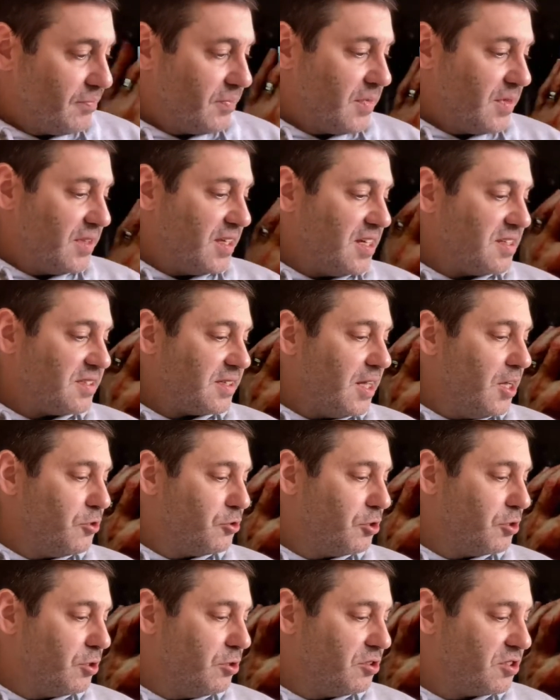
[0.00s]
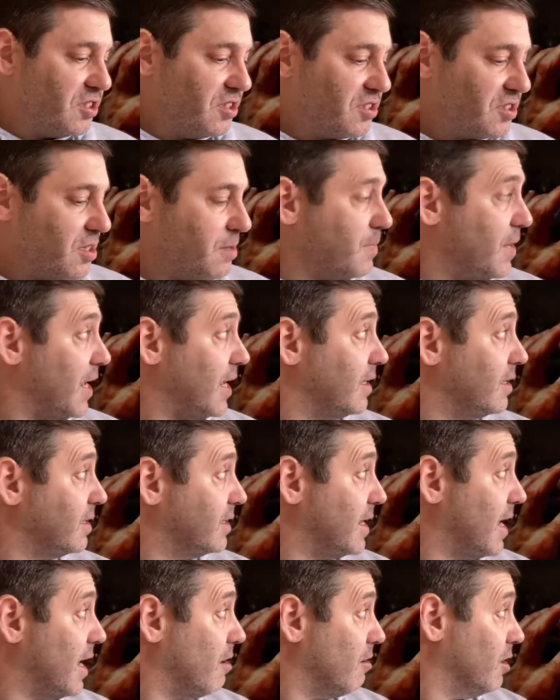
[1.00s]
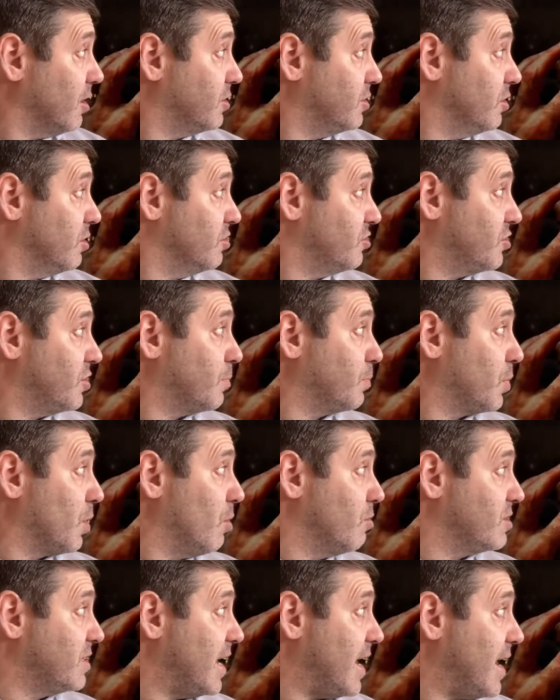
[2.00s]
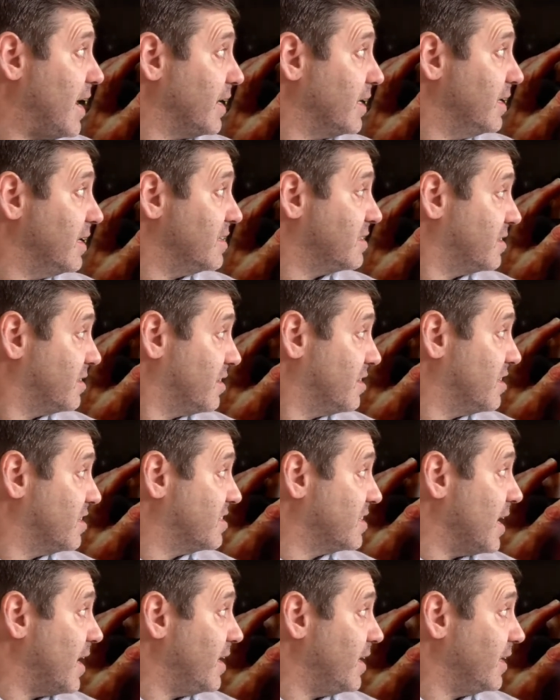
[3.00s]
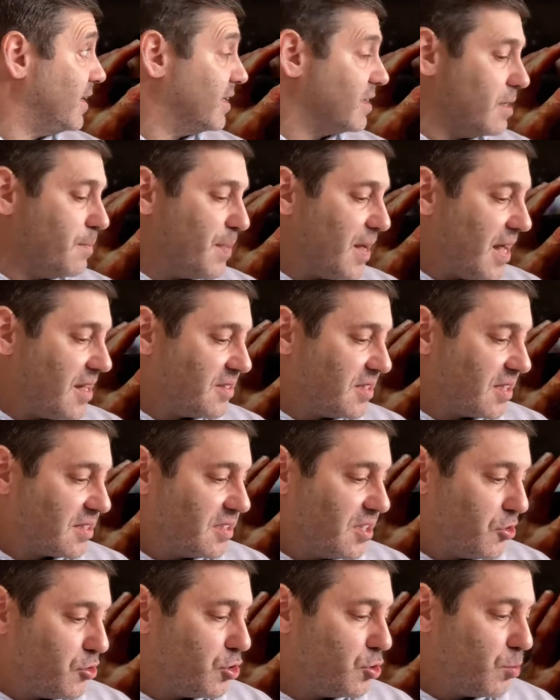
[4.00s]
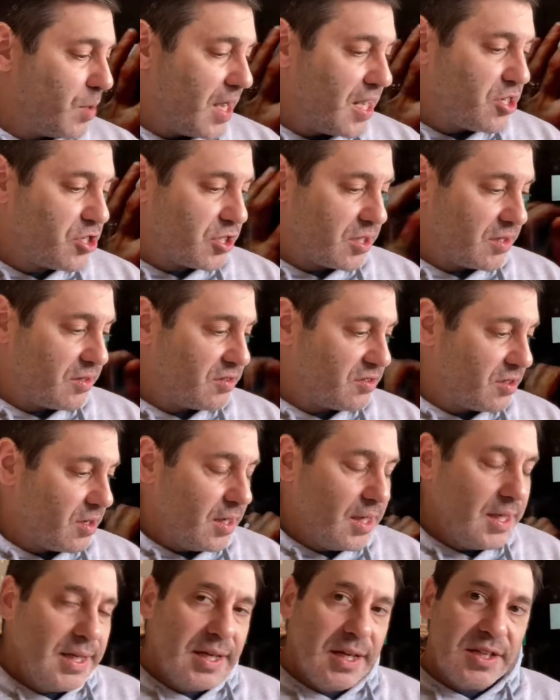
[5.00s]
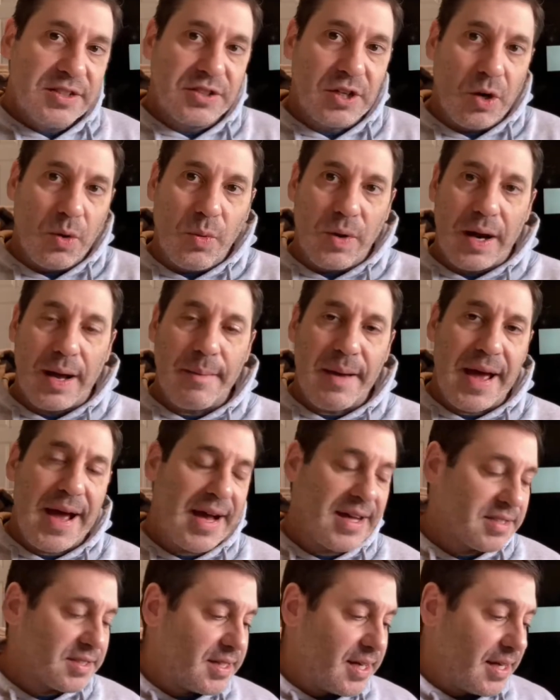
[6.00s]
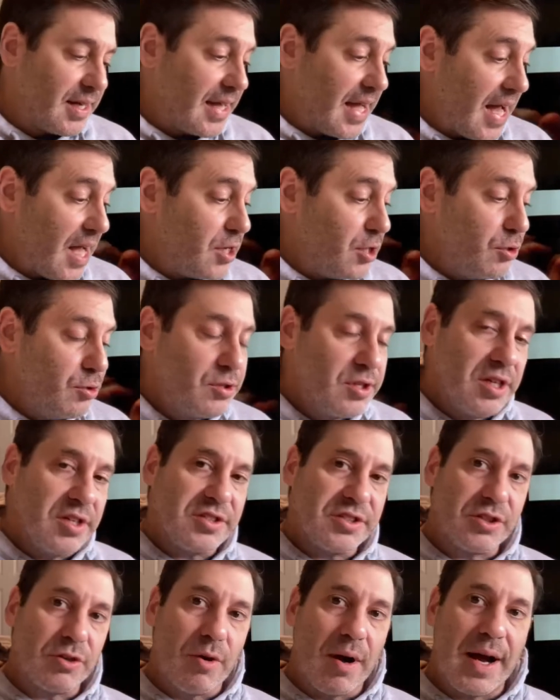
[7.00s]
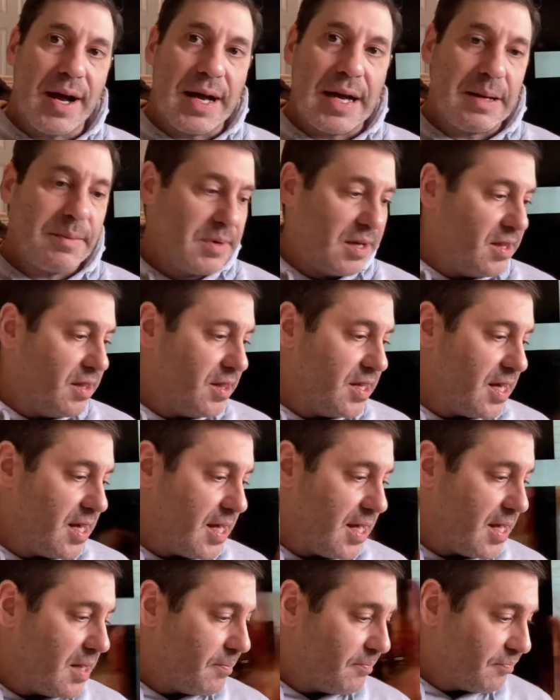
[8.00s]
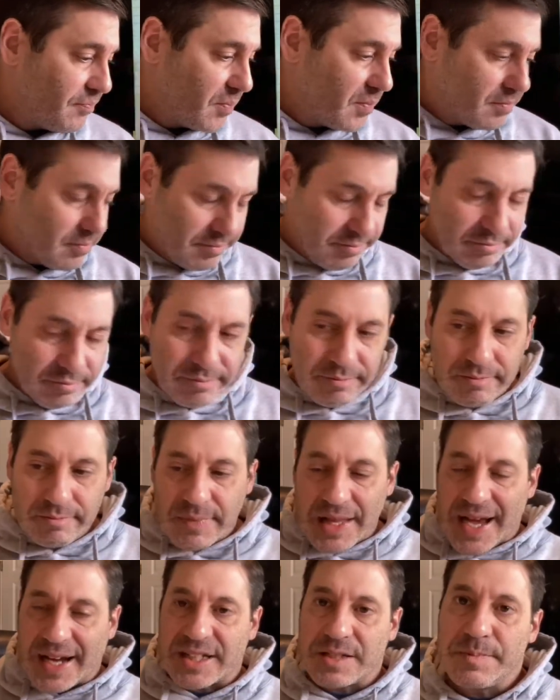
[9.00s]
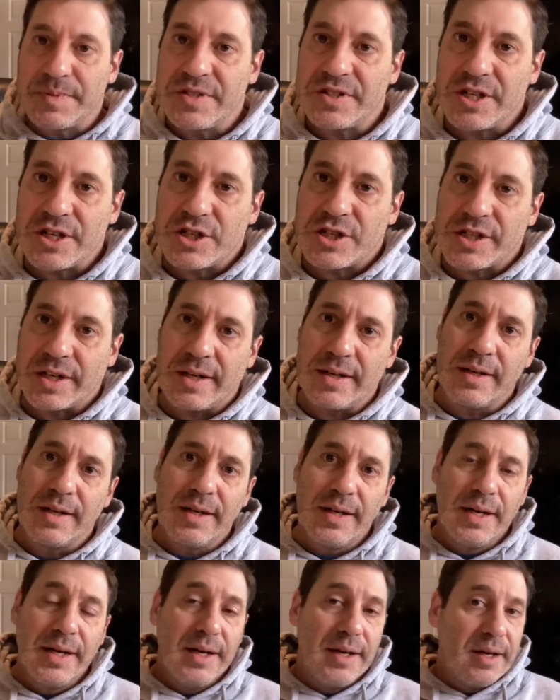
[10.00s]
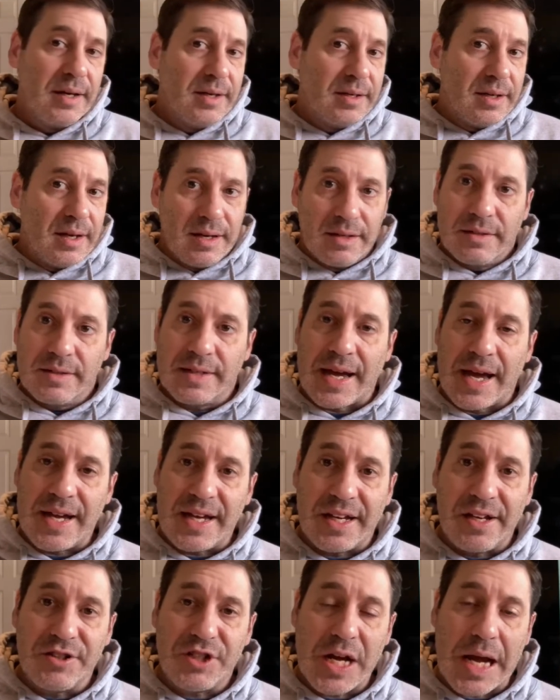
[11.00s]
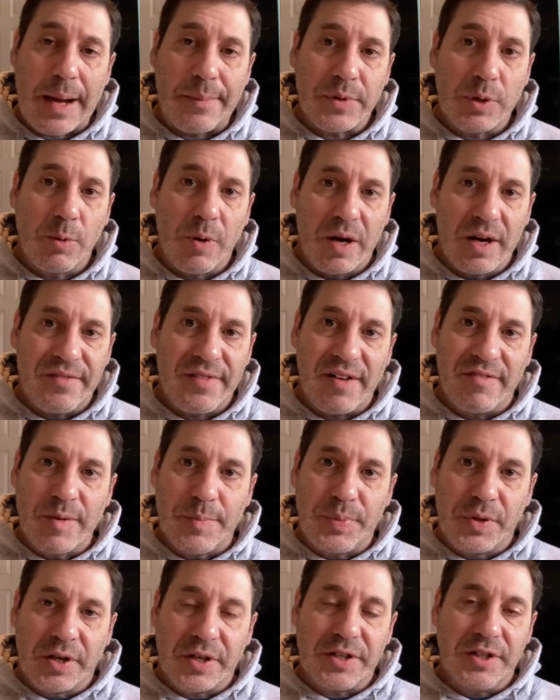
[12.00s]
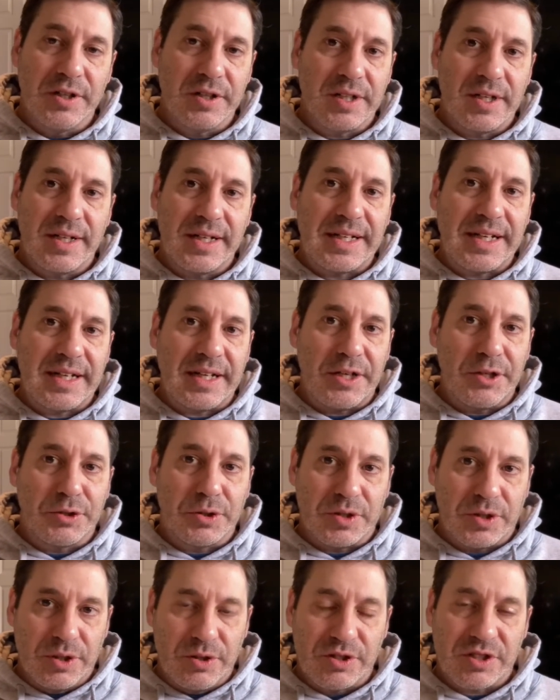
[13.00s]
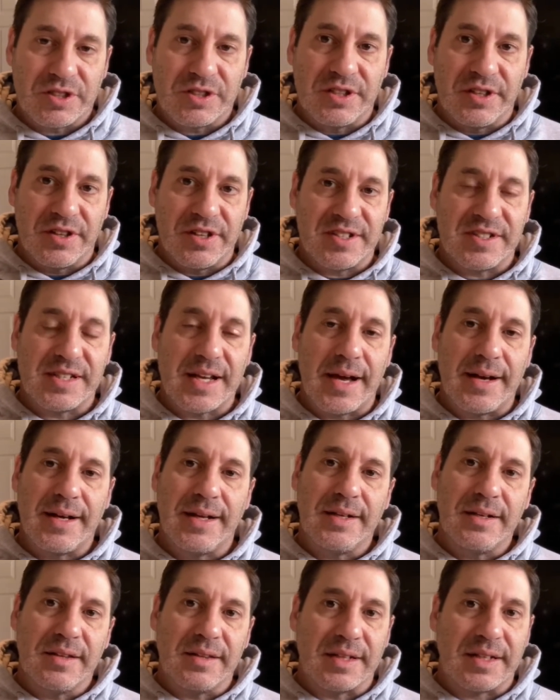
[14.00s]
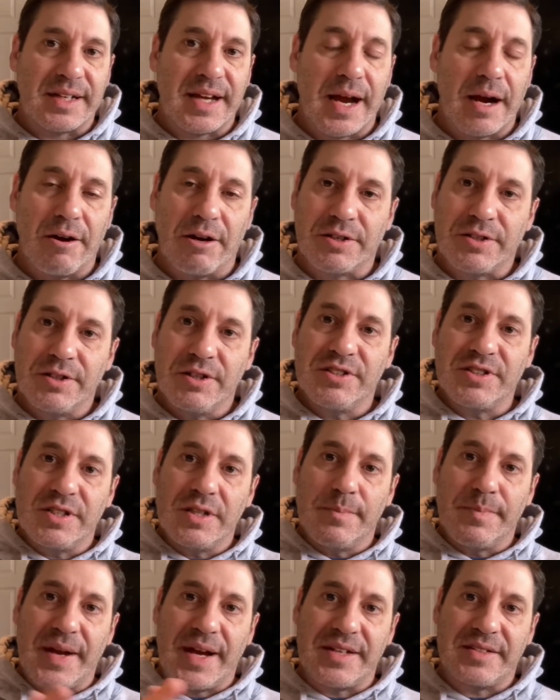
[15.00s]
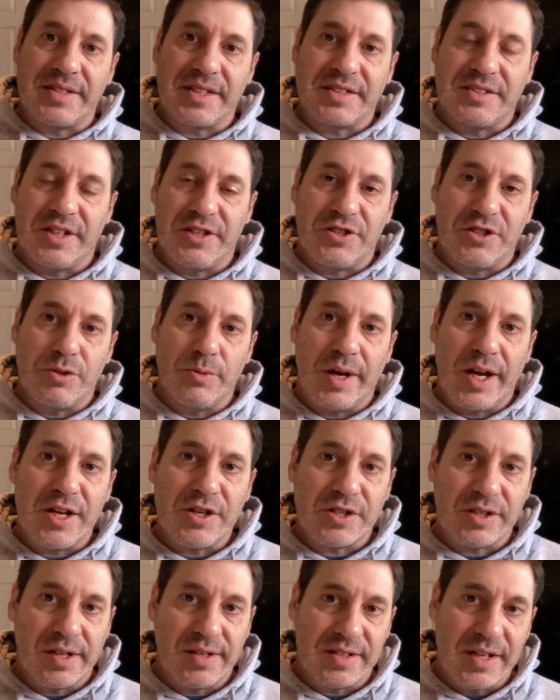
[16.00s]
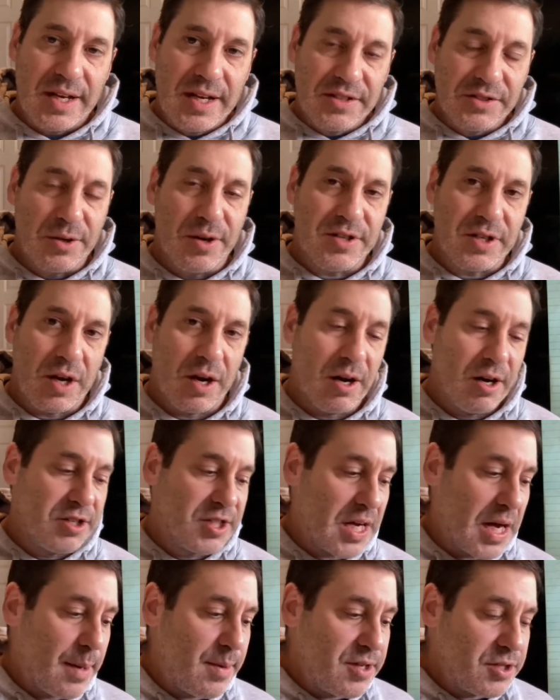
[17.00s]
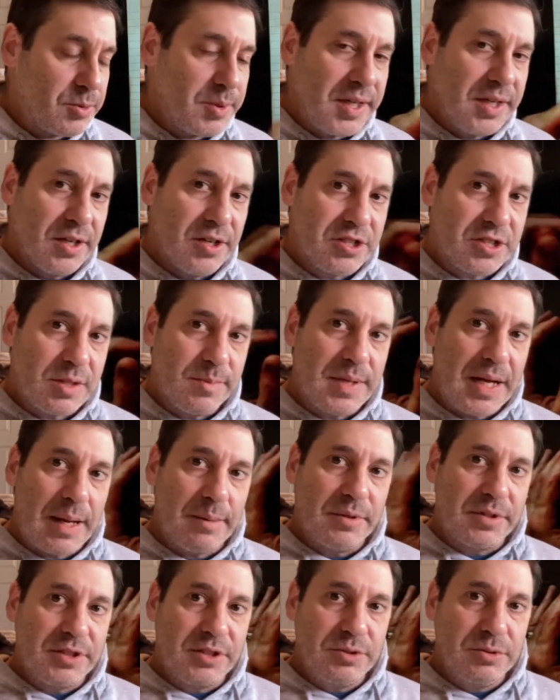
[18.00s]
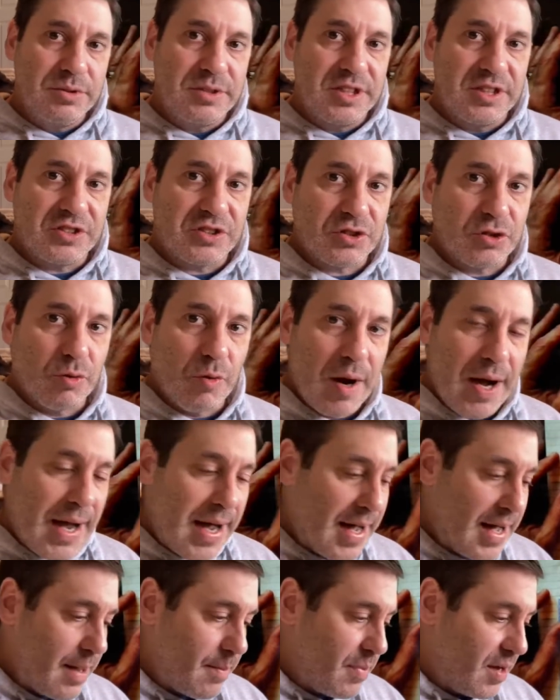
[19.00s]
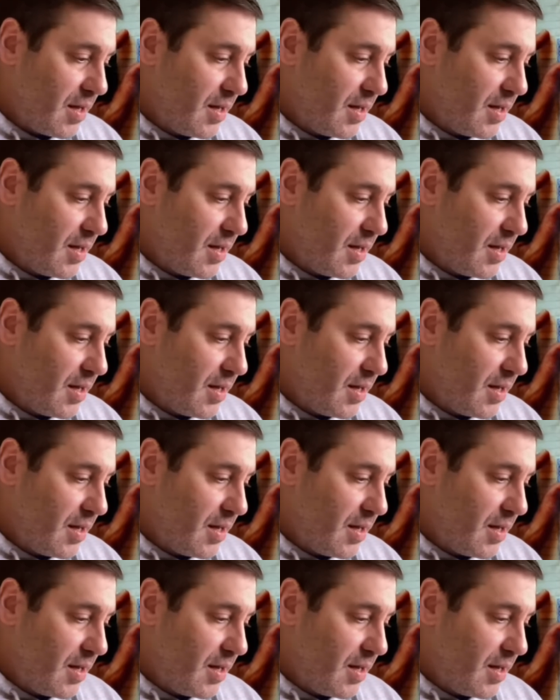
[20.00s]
this introduces the main characters, the protagonists, the setting, and the basic situations. So when I'm asking, can you describe the exposition? Okay, in chapter 1 of every book, you're going to get introduced to the setting, the characters, and the basic situations. So it's our job as readers to be able to describe